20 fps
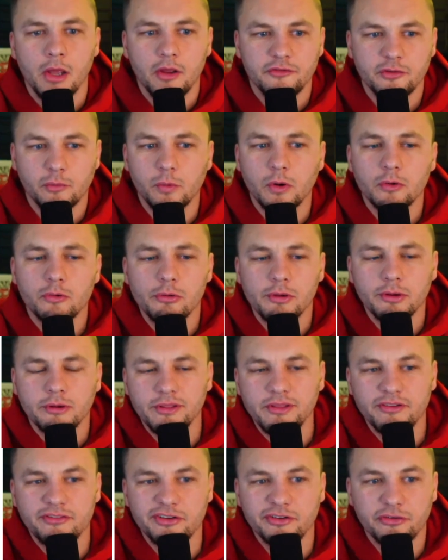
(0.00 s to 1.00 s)
So real
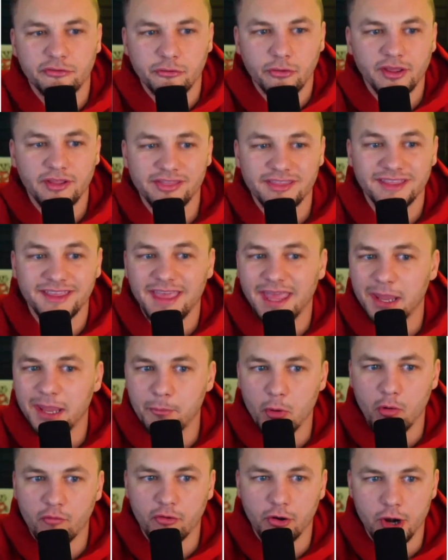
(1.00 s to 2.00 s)
quickly, let's just look at the
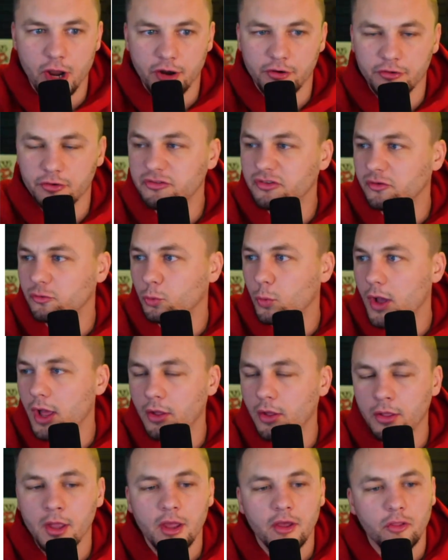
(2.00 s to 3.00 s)
game over and unders as
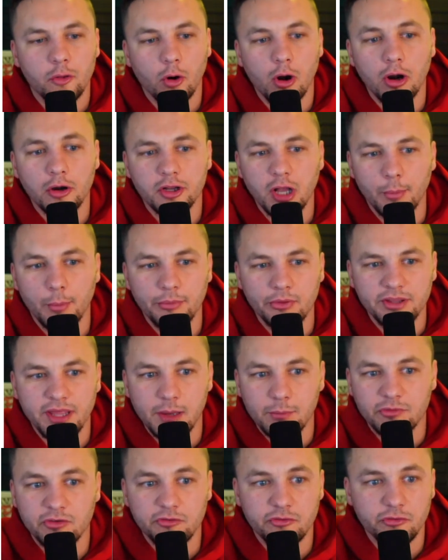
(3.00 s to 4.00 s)
well. There are a couple of
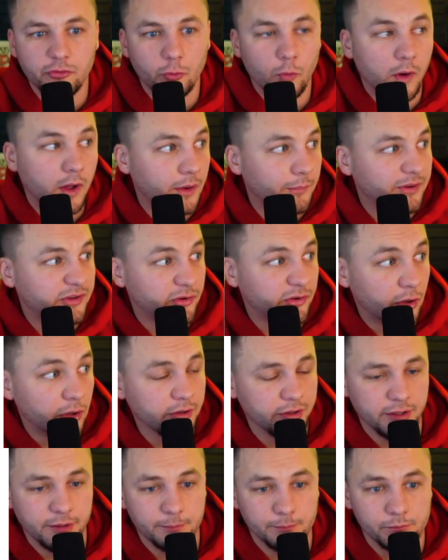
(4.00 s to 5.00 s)
games that you want to be
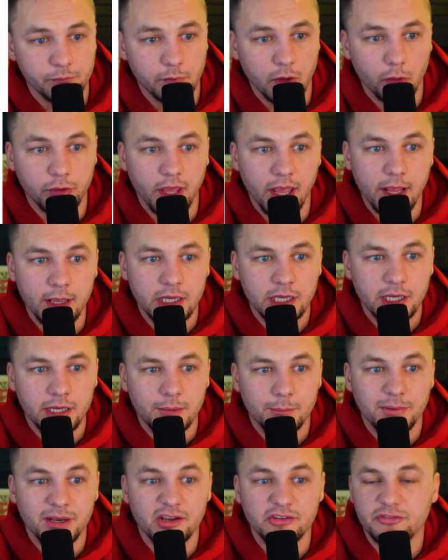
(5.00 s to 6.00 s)
targeting. Okay,
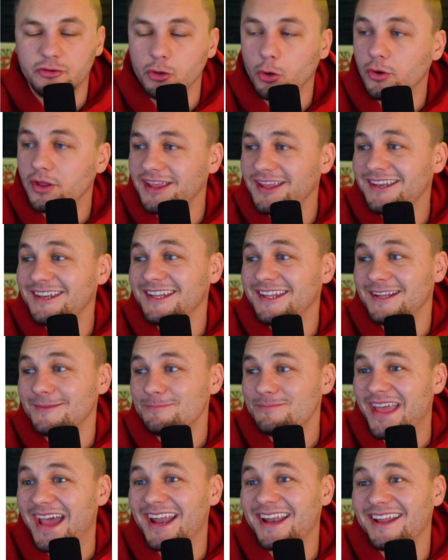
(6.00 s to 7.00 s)
Minnesota Indy,
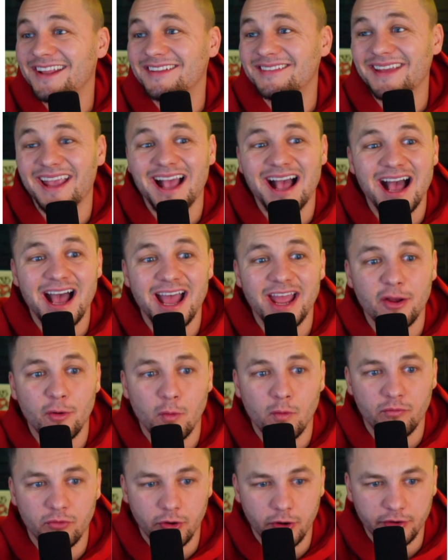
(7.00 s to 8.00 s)
that is a high
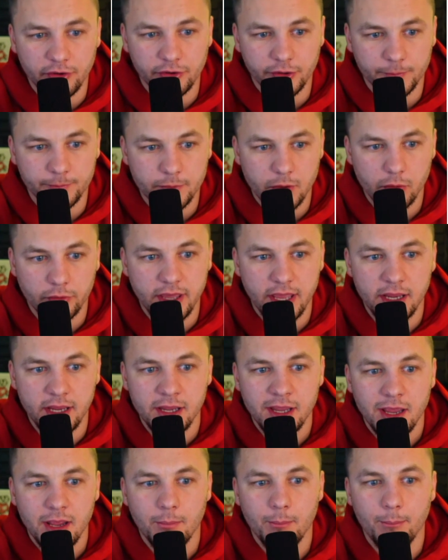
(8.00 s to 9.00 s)
over and under.
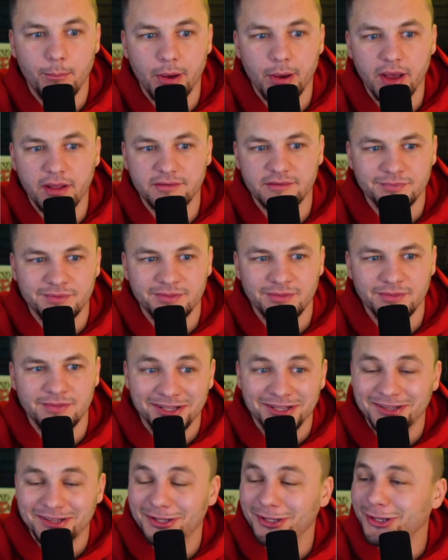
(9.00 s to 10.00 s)
Okay, but
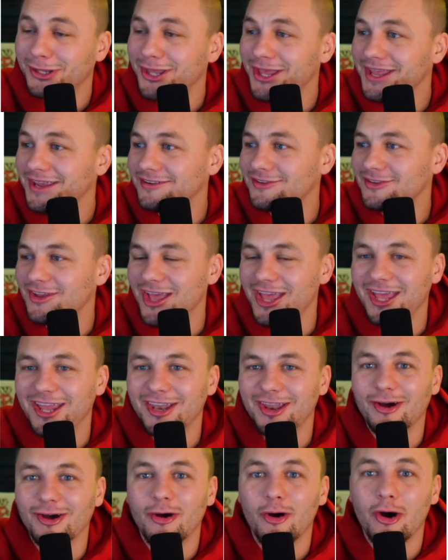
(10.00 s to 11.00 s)
the Kings
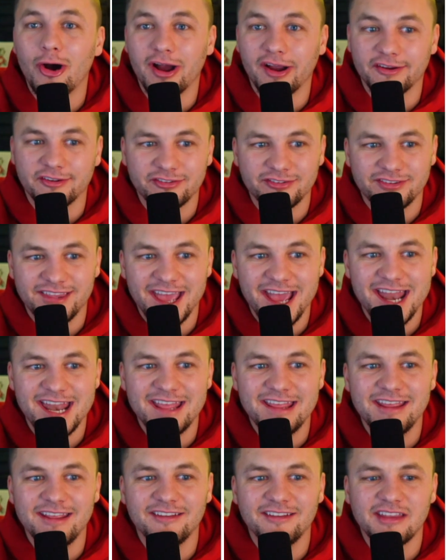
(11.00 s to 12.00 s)
and Hawks, that
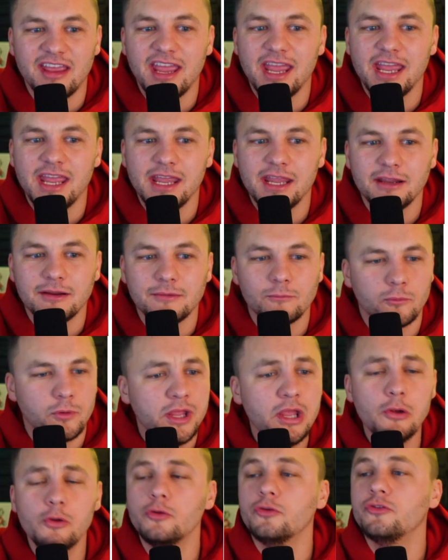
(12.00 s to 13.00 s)
is a
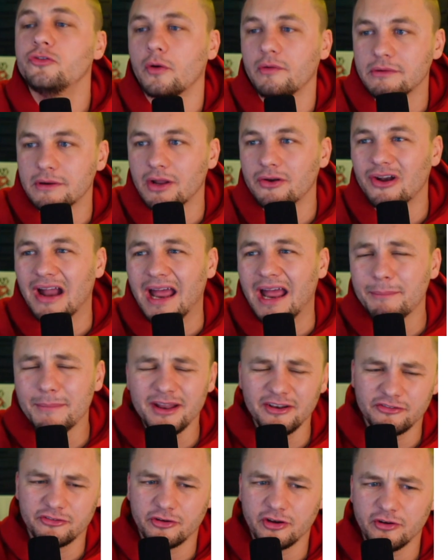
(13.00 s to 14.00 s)
huge over and under. I'm
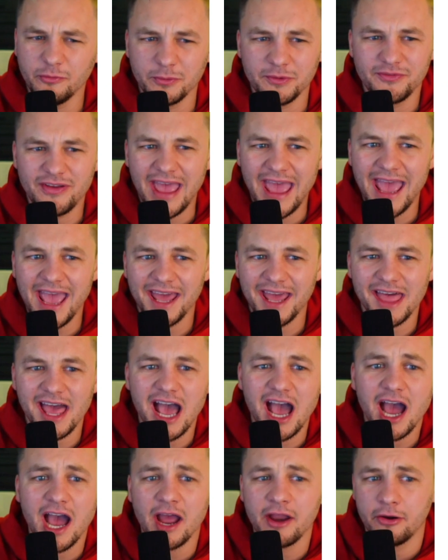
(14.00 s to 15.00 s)
not sure if we've had a
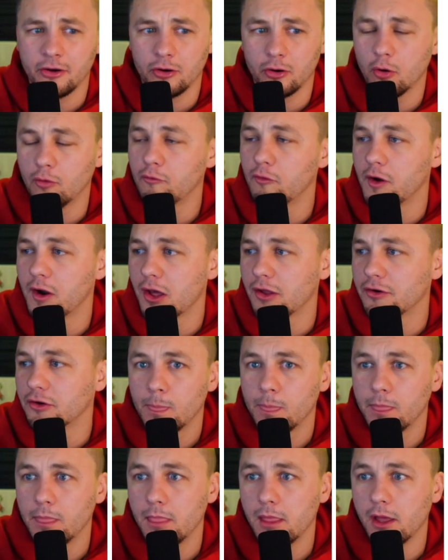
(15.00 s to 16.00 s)
higher over and
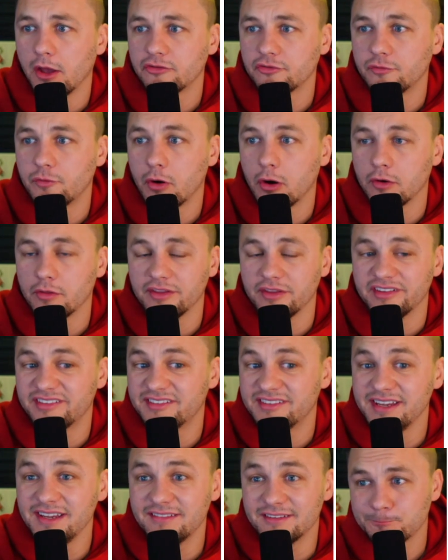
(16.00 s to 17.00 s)
under thus far this
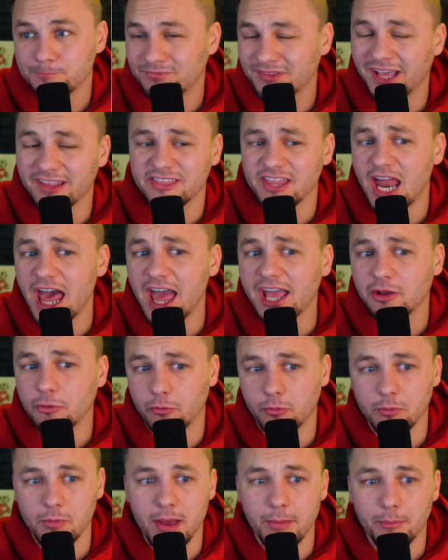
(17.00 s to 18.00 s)
season. Not that I
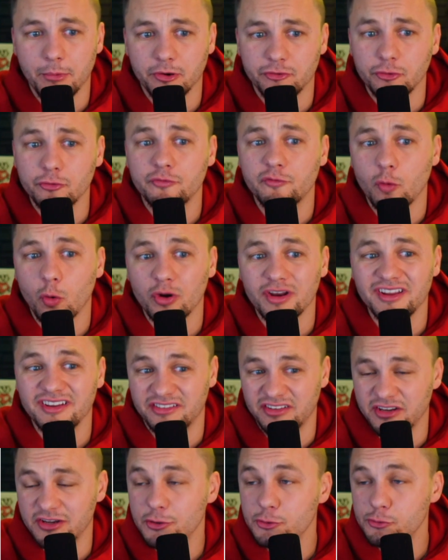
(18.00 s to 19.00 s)
can remember. 240
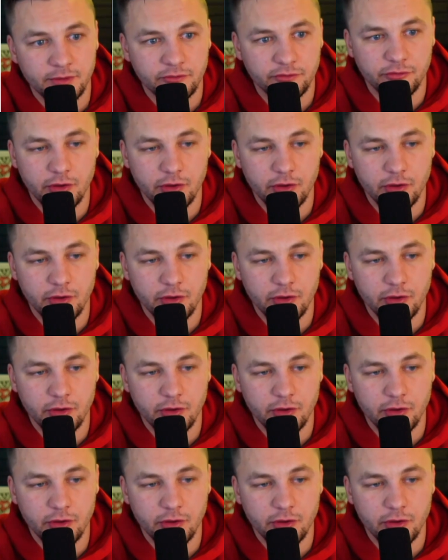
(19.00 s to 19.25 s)
is huge.